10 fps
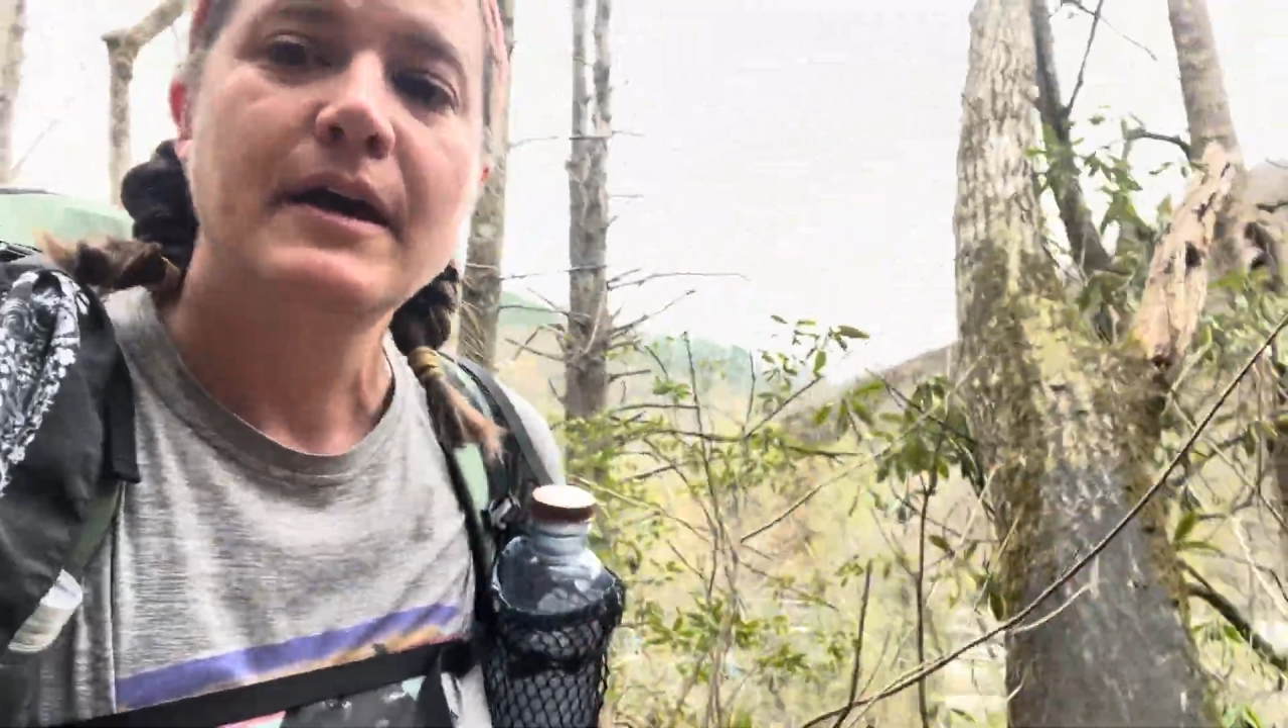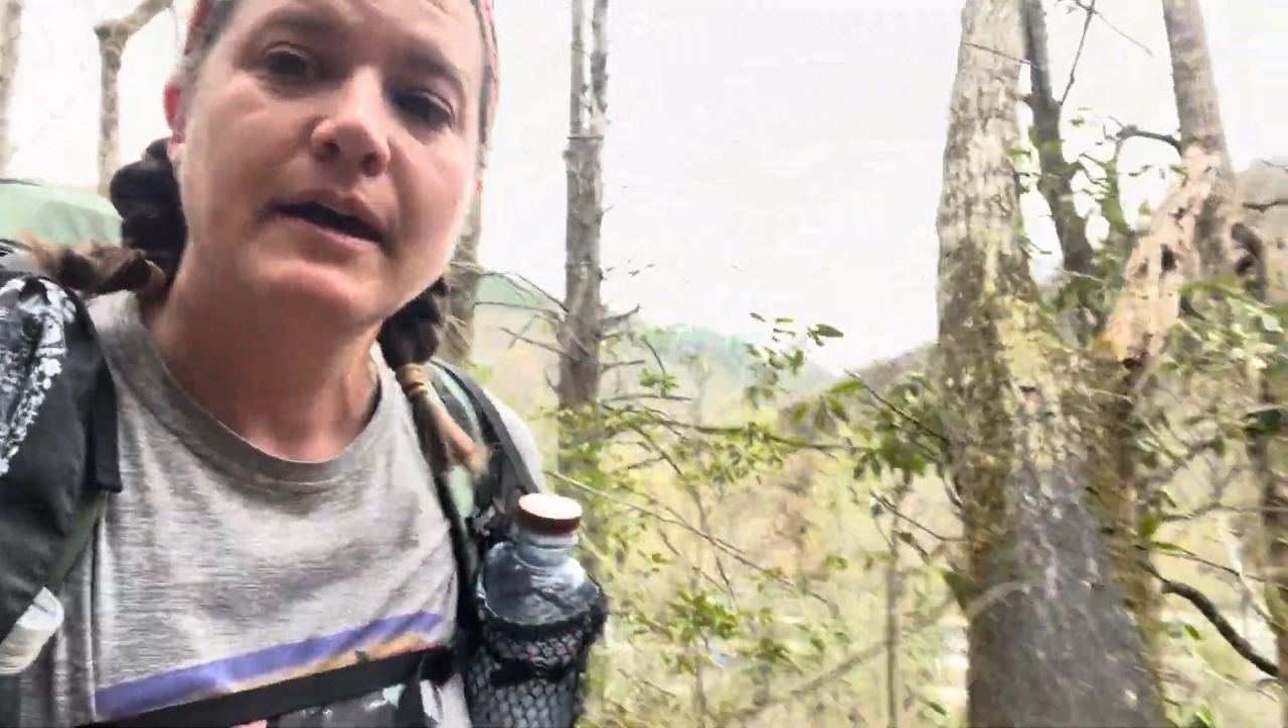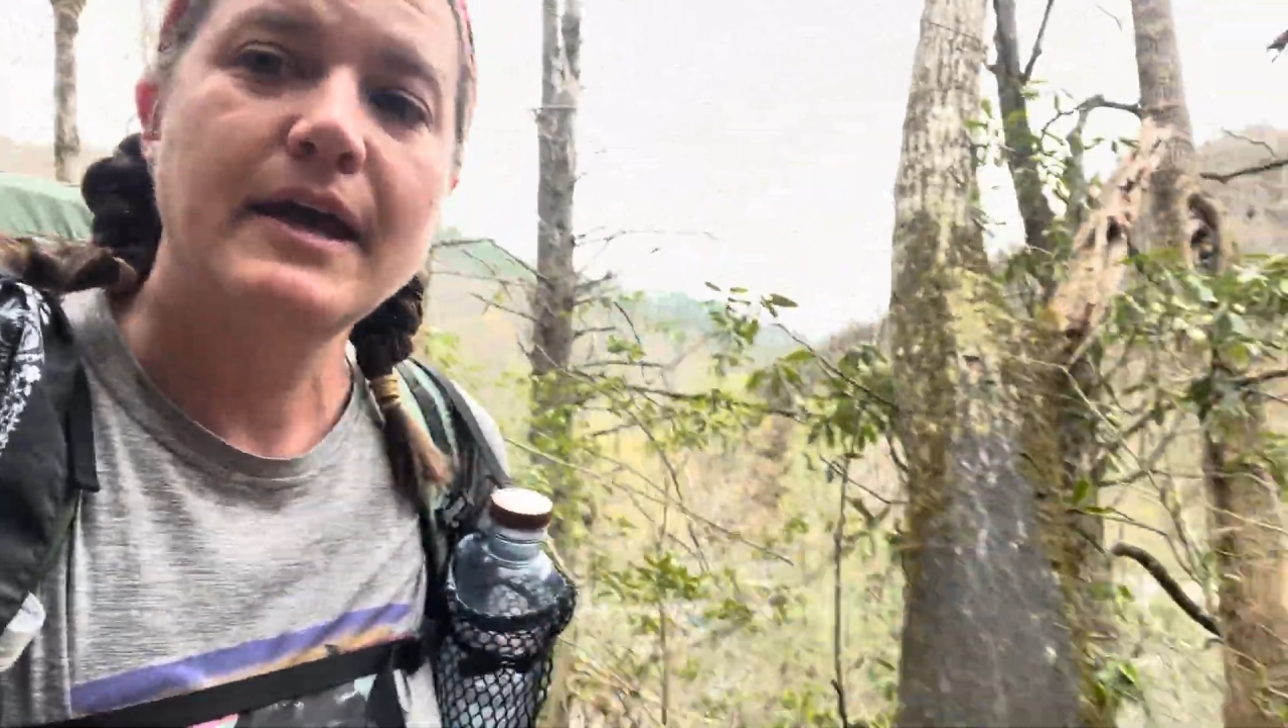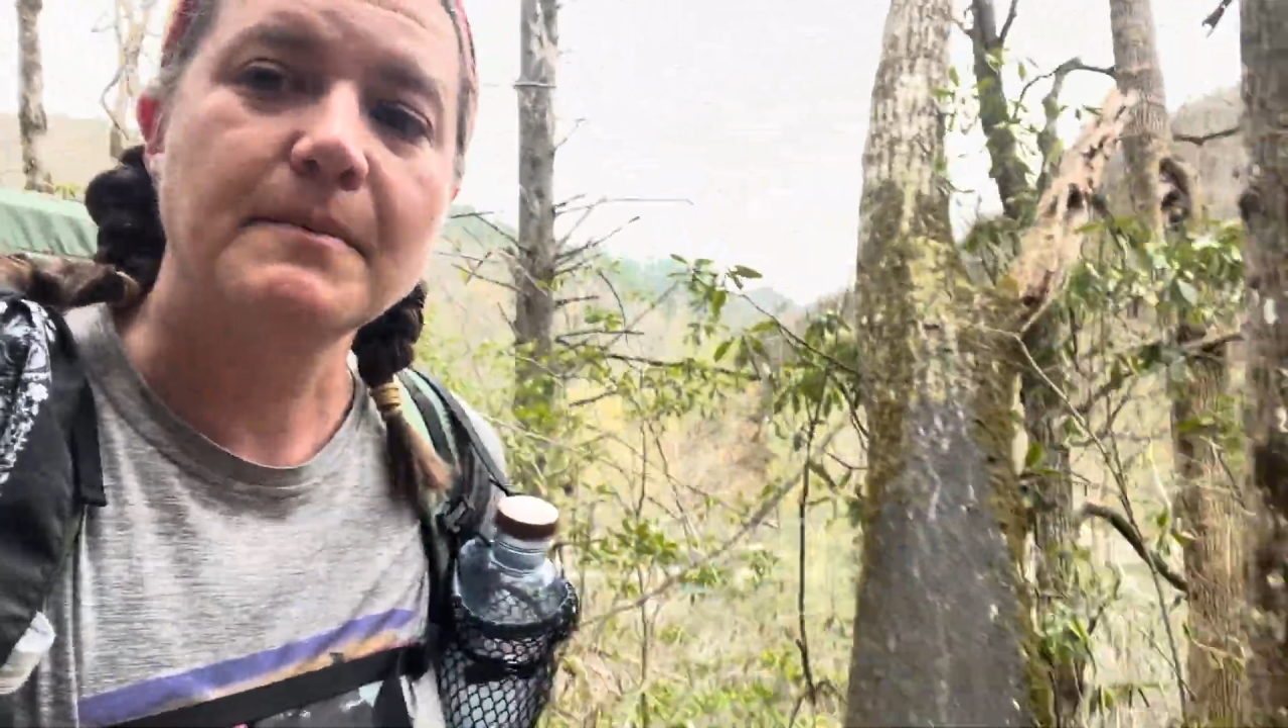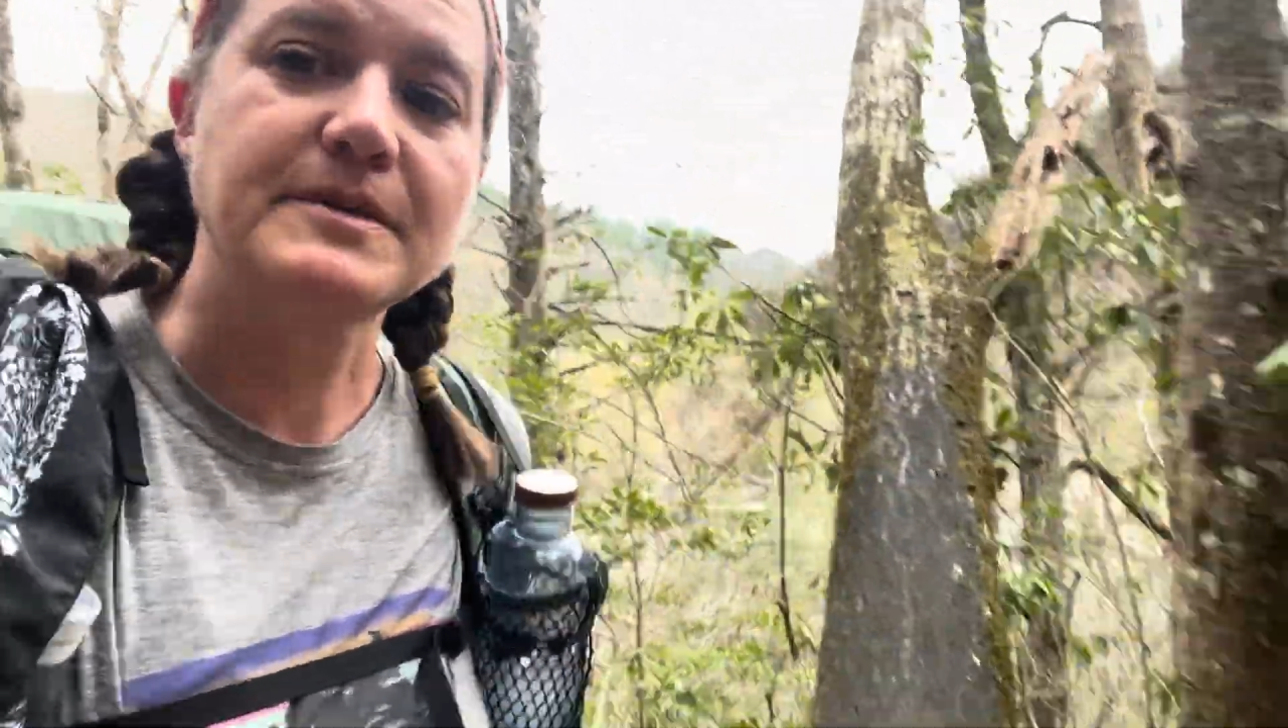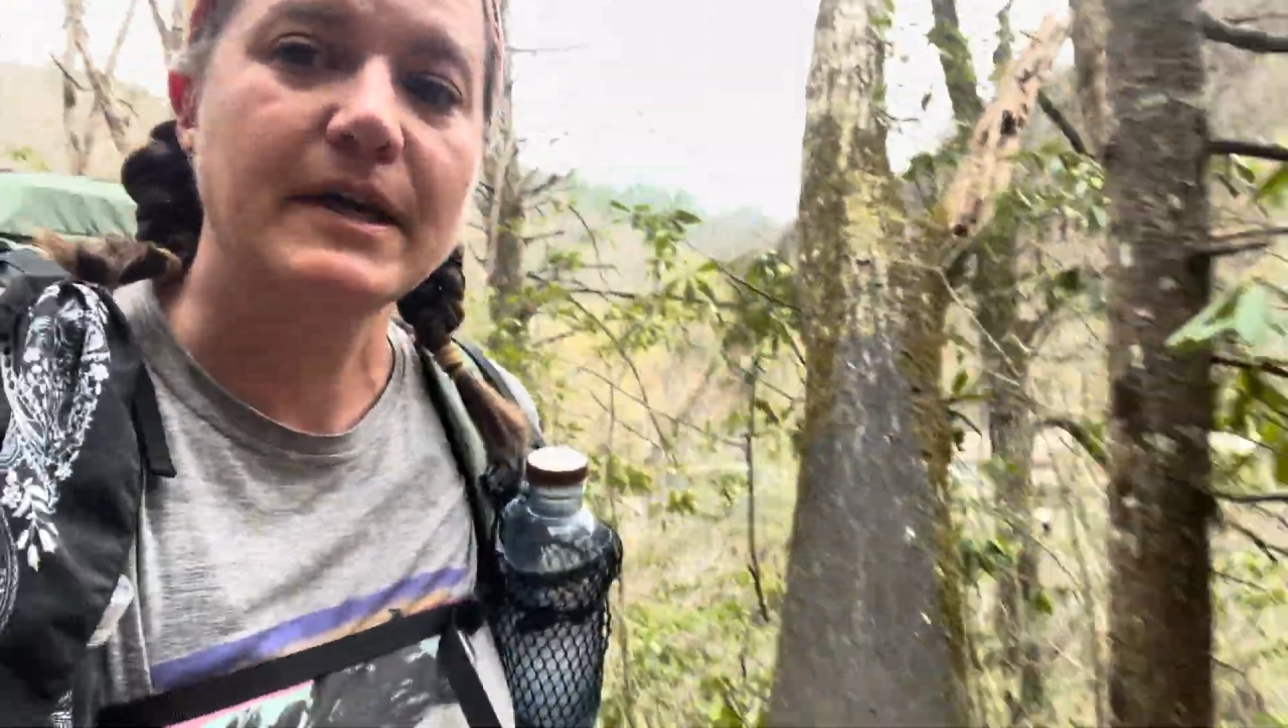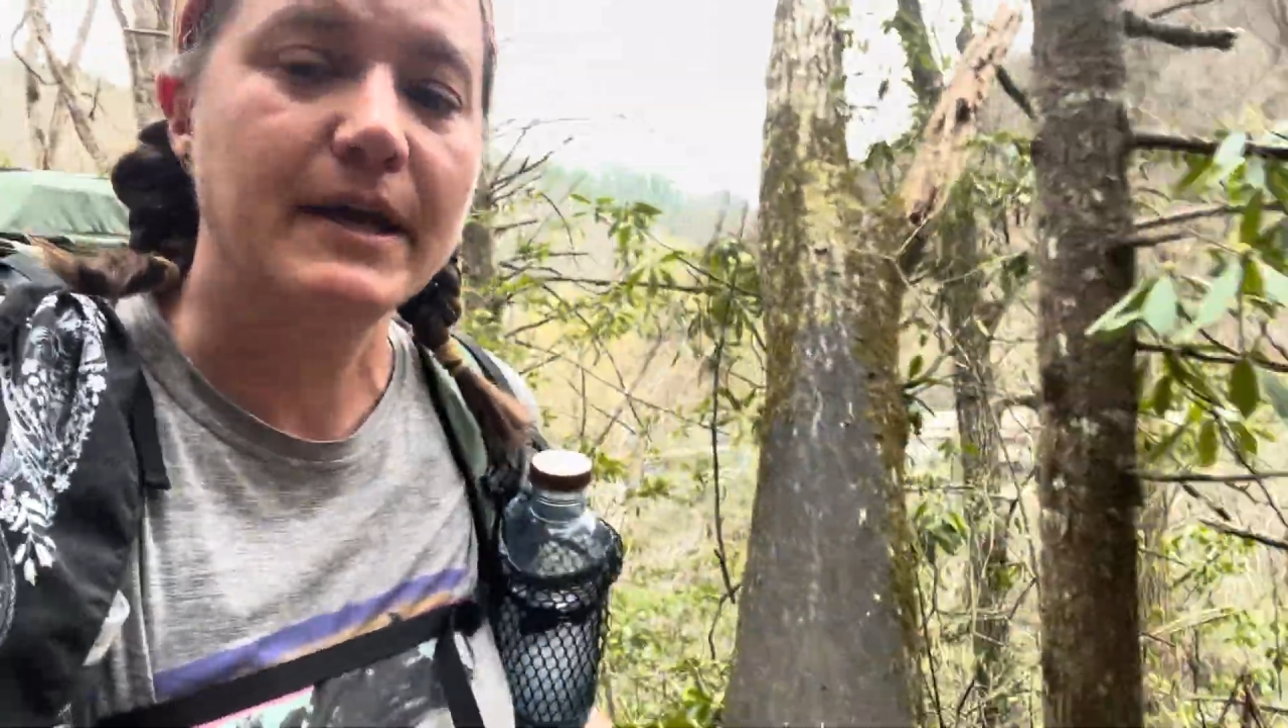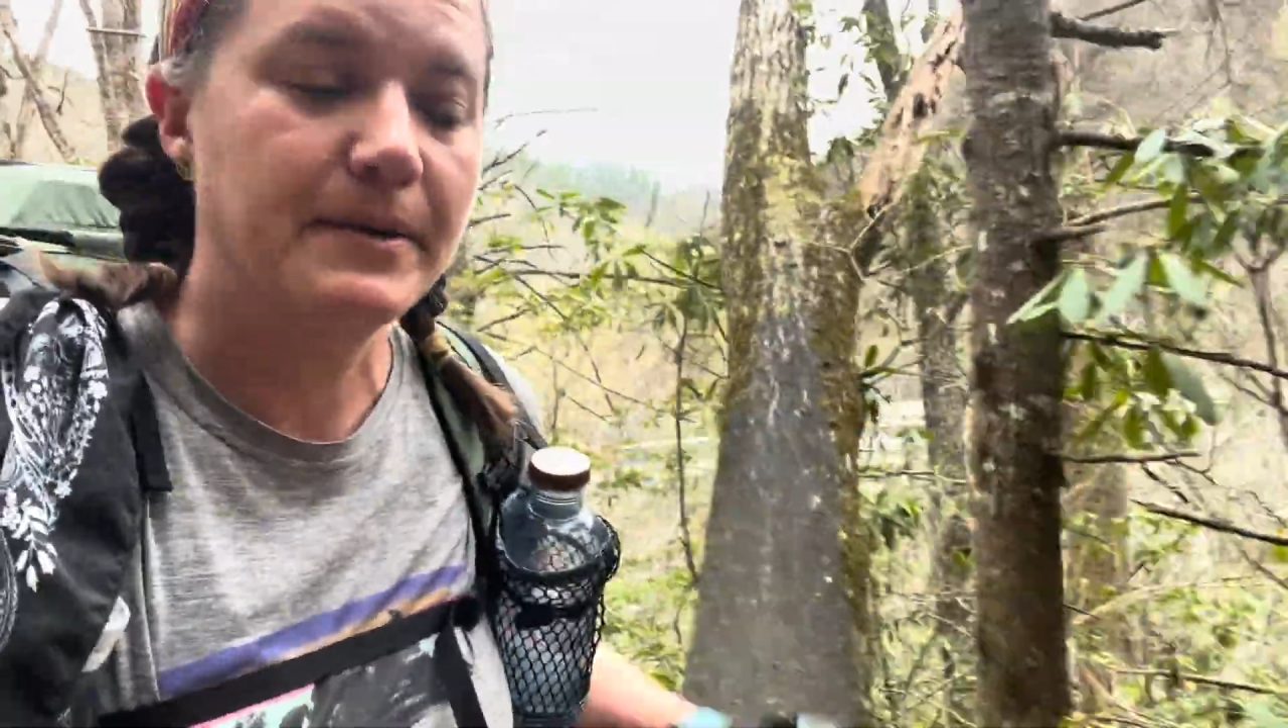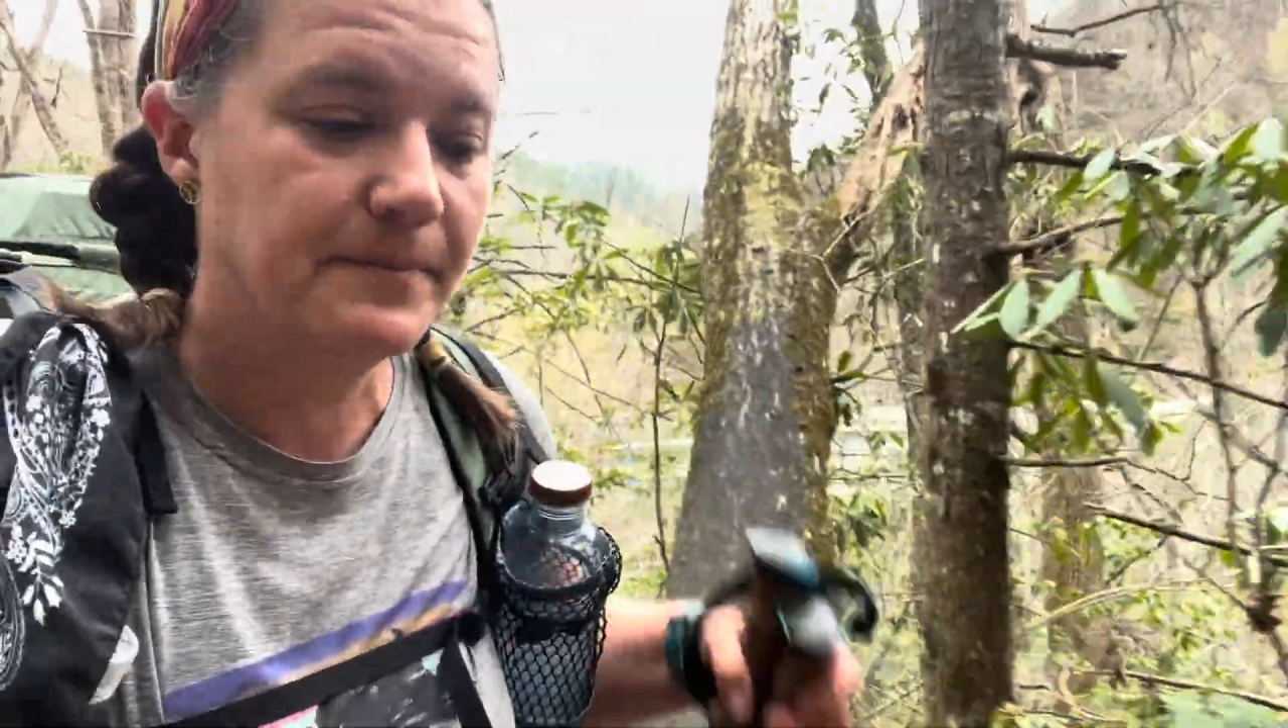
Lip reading: campsite